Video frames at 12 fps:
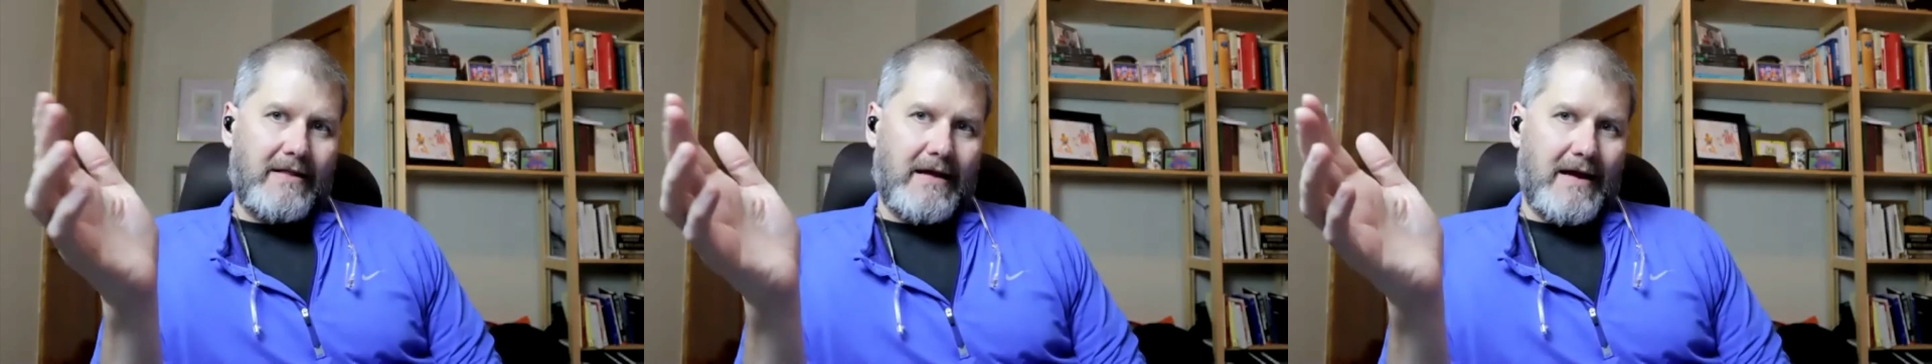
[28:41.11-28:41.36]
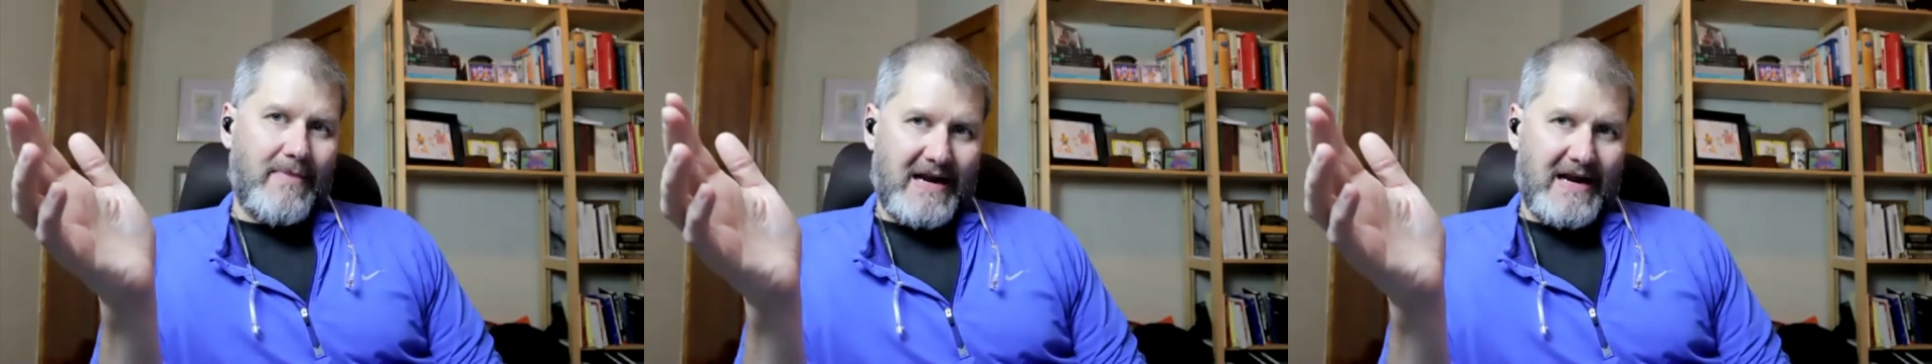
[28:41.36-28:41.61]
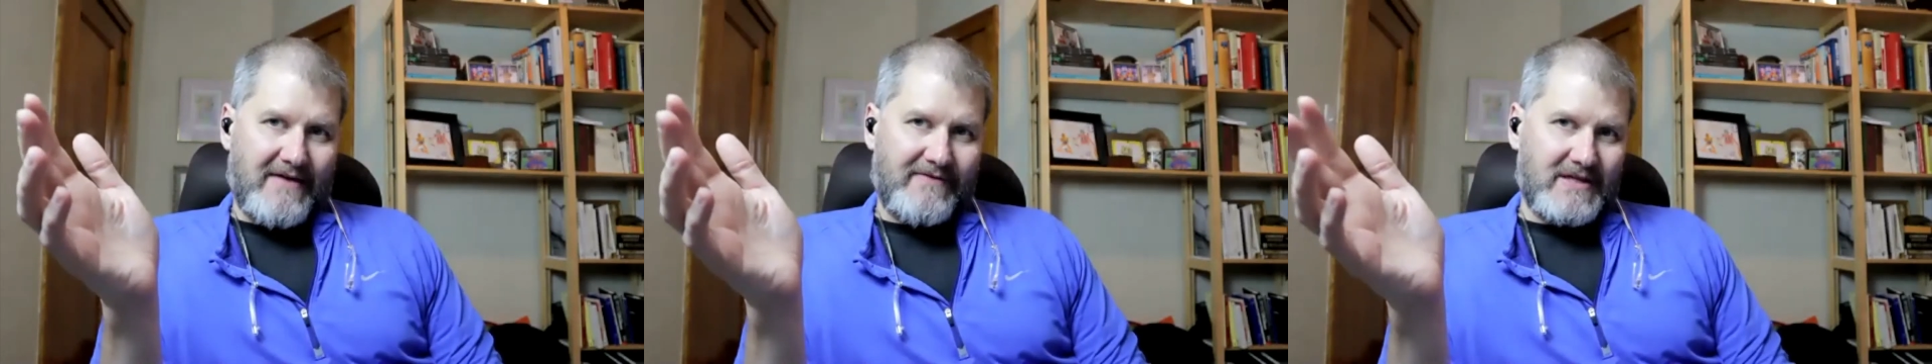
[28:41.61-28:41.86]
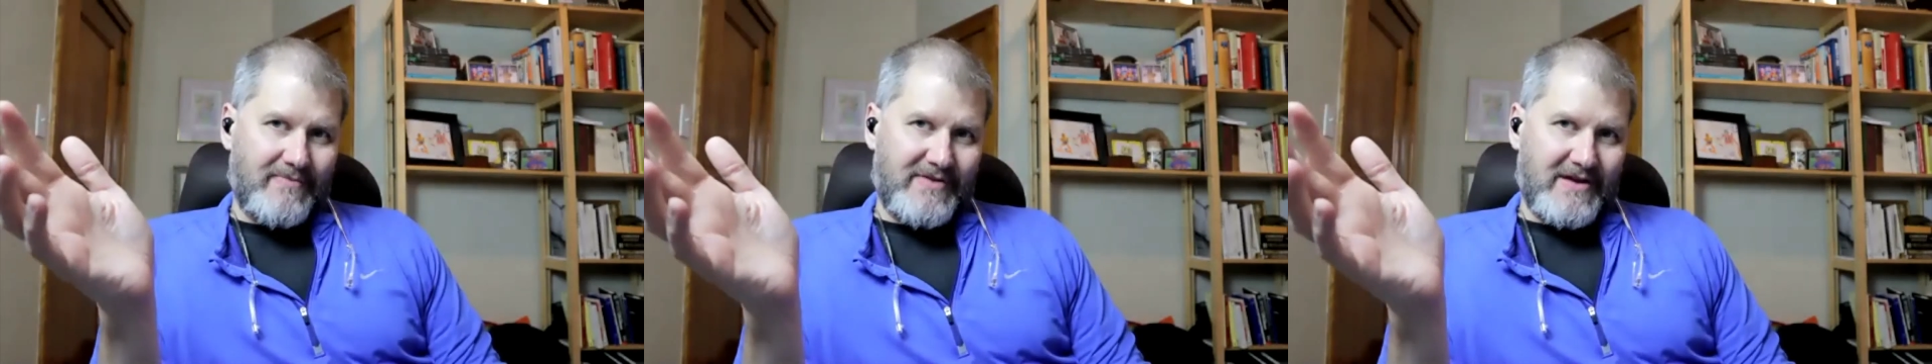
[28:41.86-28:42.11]
I might have
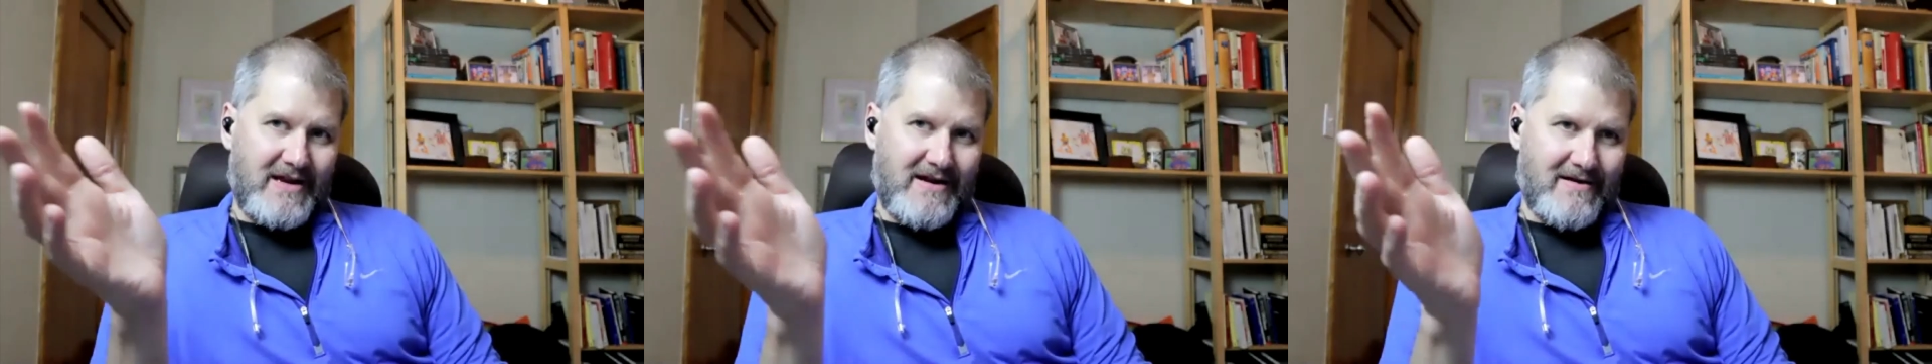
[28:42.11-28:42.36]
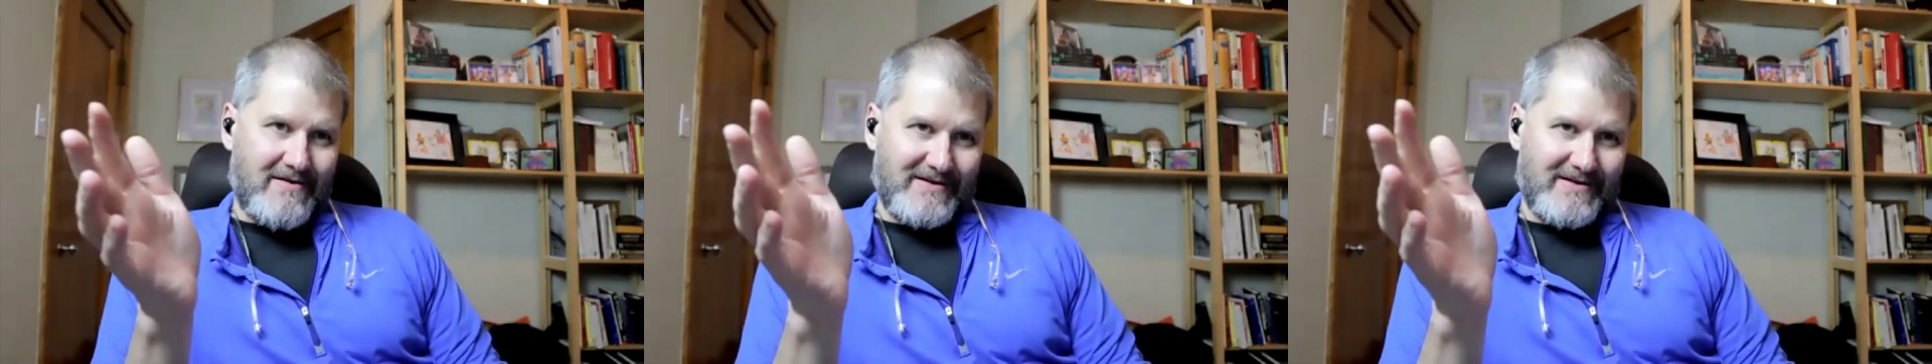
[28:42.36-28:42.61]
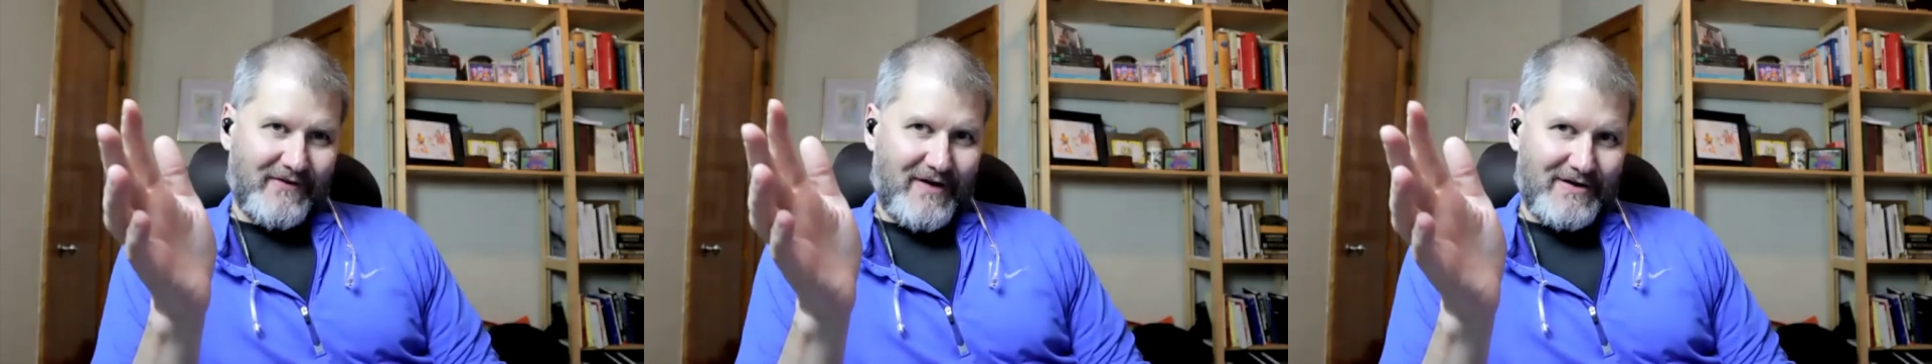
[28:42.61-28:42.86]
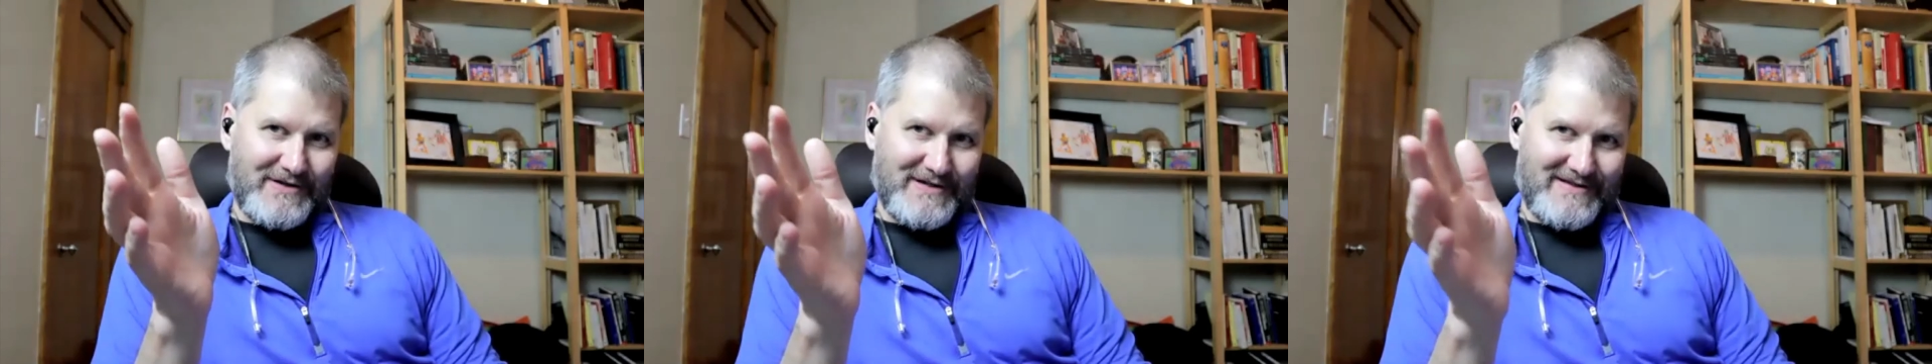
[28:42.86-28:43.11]
something here as
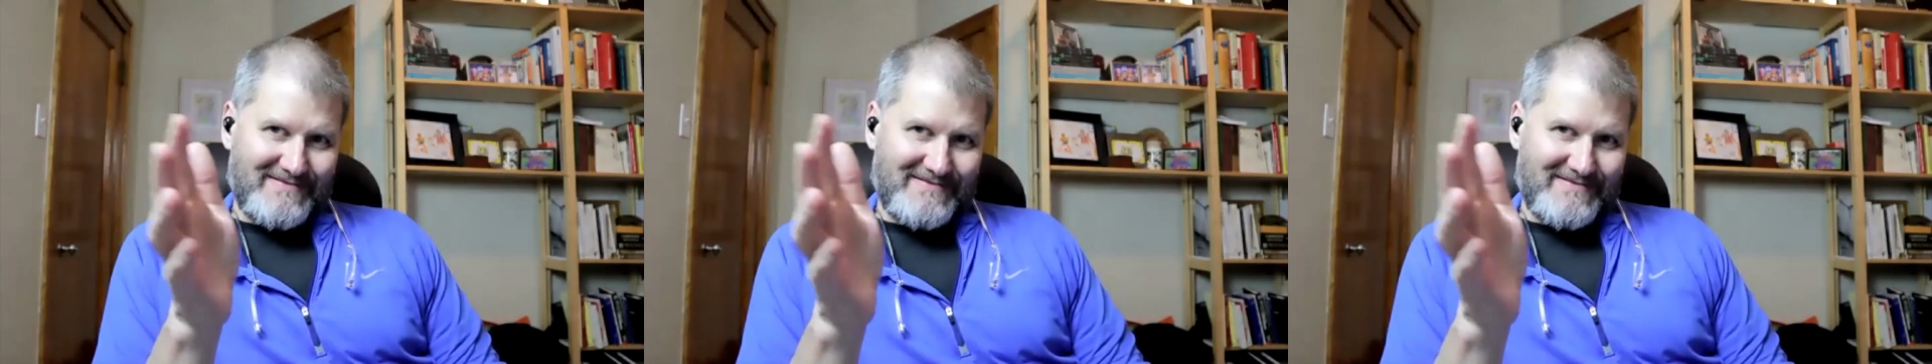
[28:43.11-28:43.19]
far as,